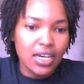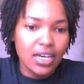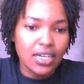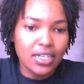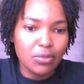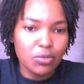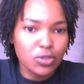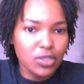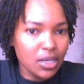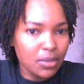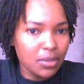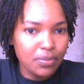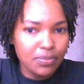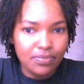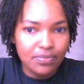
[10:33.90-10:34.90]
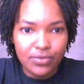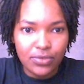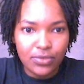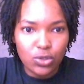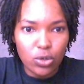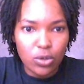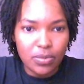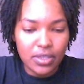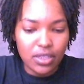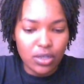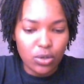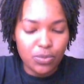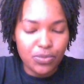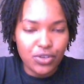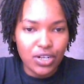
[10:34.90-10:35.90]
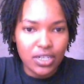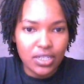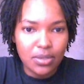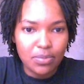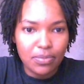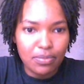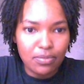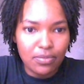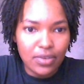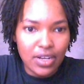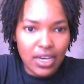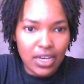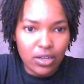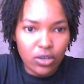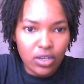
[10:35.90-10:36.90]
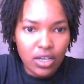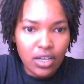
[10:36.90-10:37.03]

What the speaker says: double tap to open the Op Create dialog.